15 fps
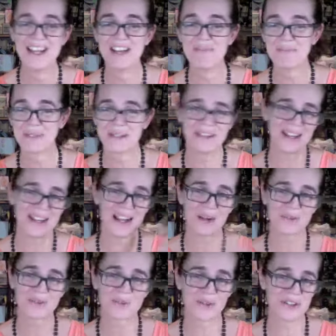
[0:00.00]
But I
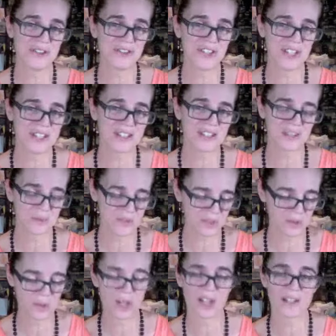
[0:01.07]
was wearing jeans and it was too
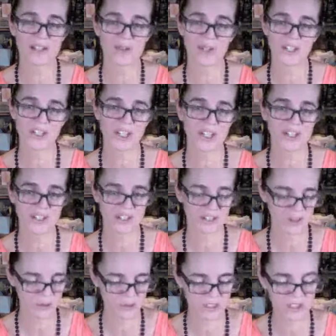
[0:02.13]
hot, so I changed
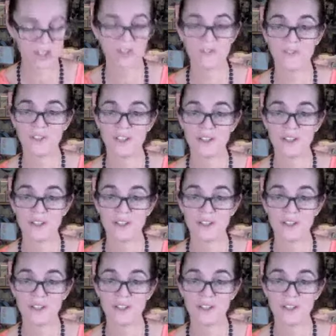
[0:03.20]
into these comfy